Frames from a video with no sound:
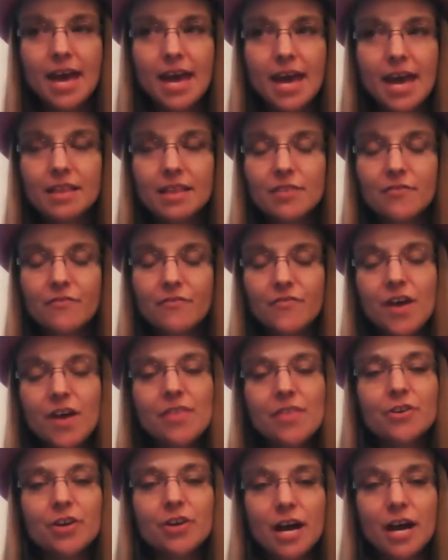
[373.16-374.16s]
and the
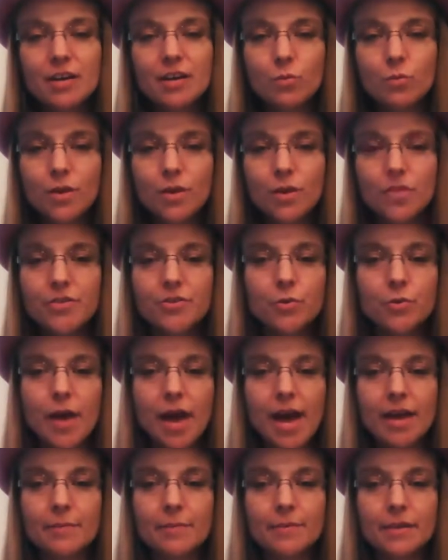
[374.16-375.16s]
feather kind of withered
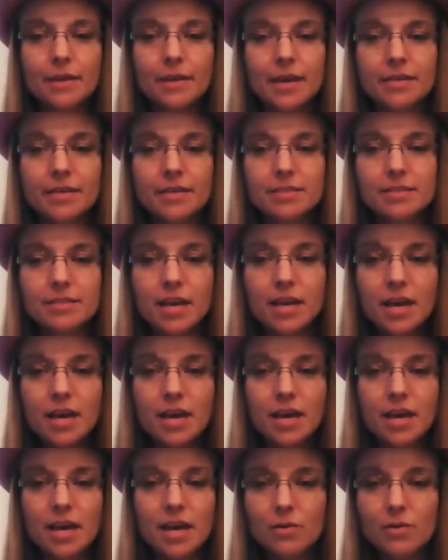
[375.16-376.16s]
away because
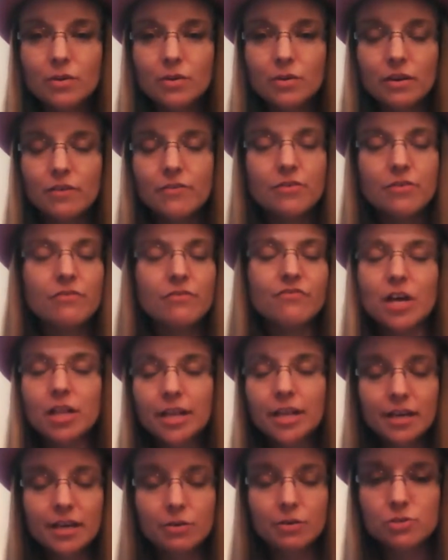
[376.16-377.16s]
he felt
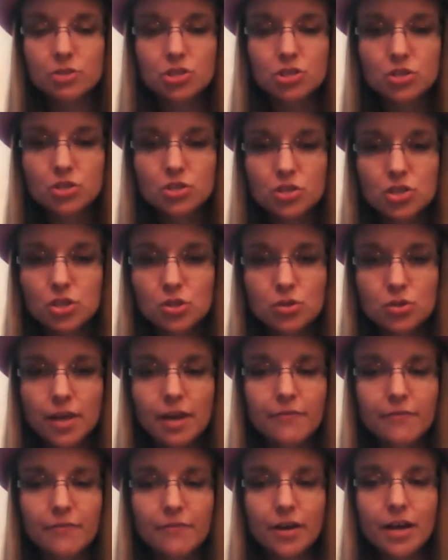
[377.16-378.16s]
like it was just too
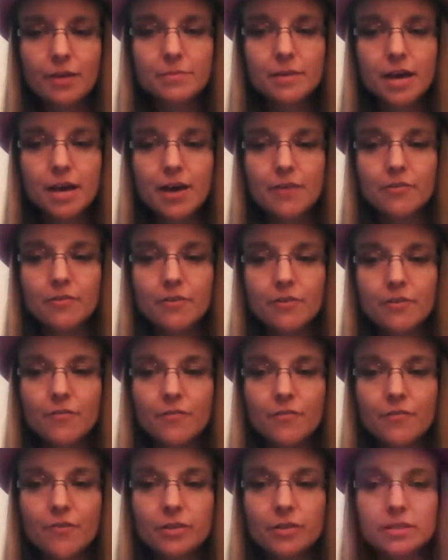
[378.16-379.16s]
late for him to ever
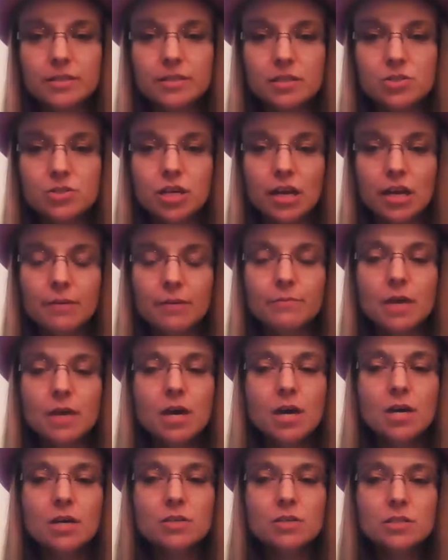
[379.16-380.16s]
focus on his
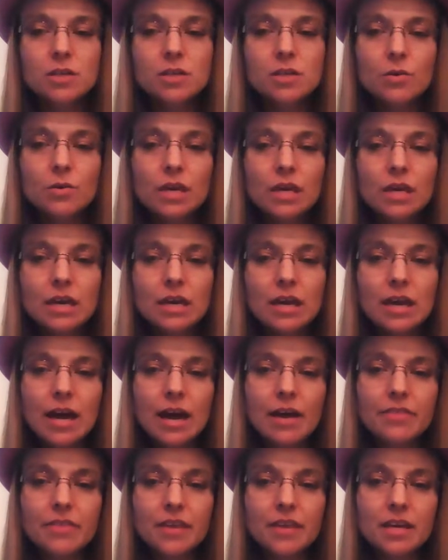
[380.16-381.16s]
dream. So
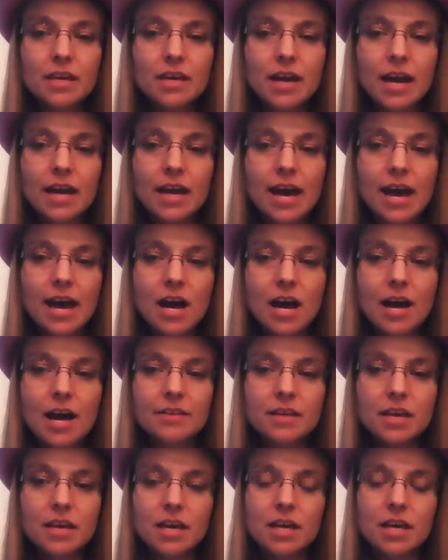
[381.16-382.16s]
I think
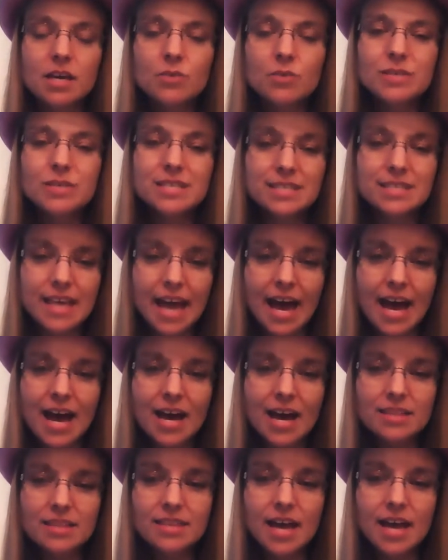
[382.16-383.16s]
he was
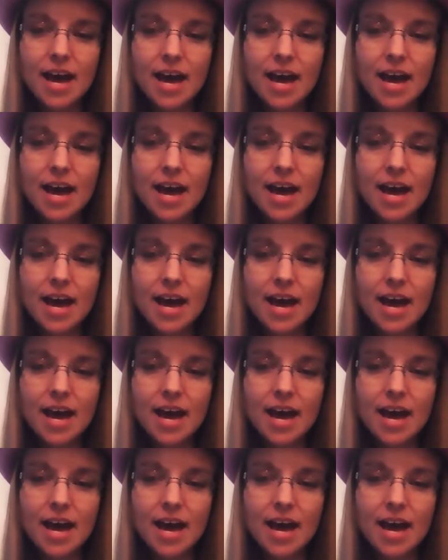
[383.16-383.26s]
sad